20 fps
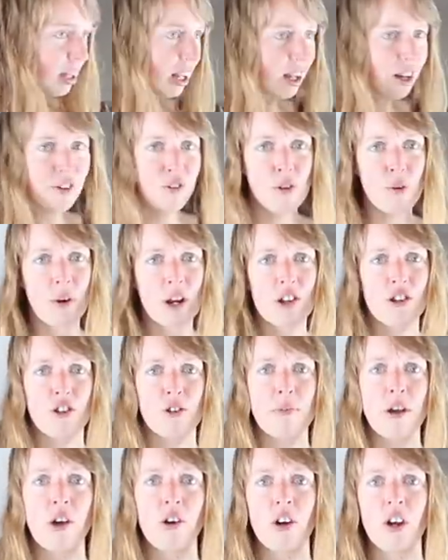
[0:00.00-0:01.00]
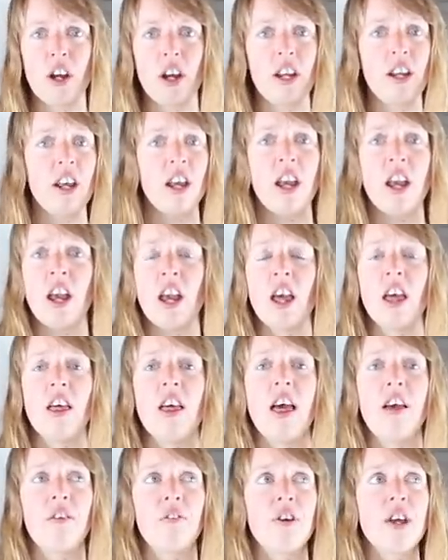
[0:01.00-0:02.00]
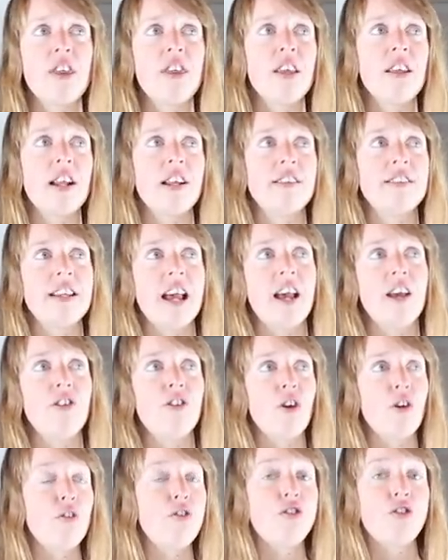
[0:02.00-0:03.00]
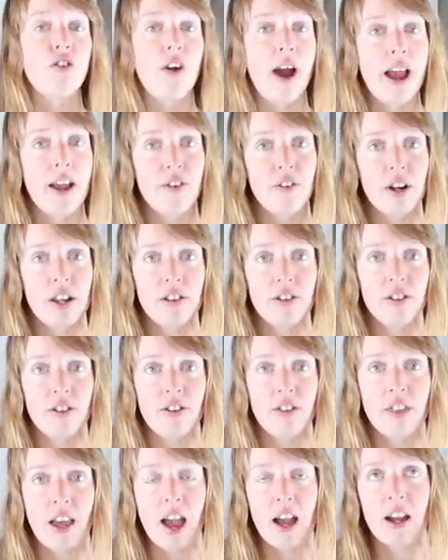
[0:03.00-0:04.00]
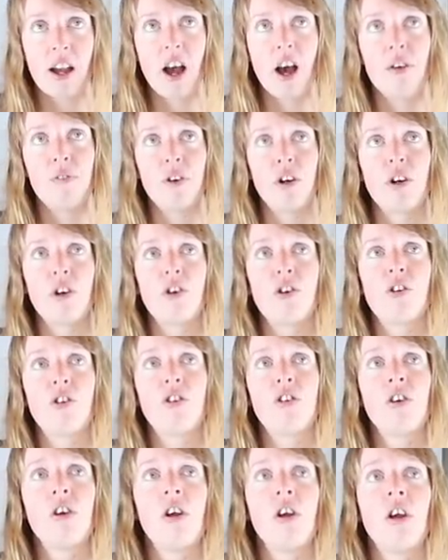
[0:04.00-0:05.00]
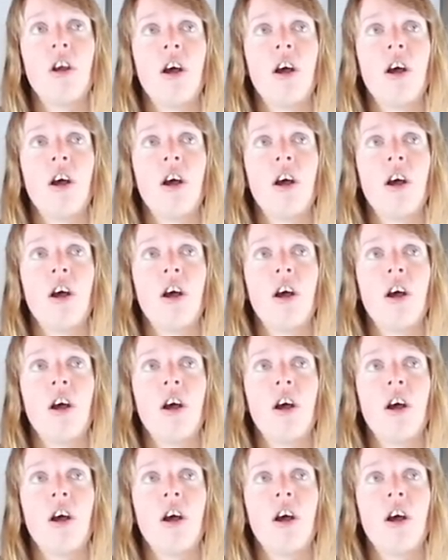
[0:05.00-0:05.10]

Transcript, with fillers: and if you want to smell good, everything that says fragrance, that covers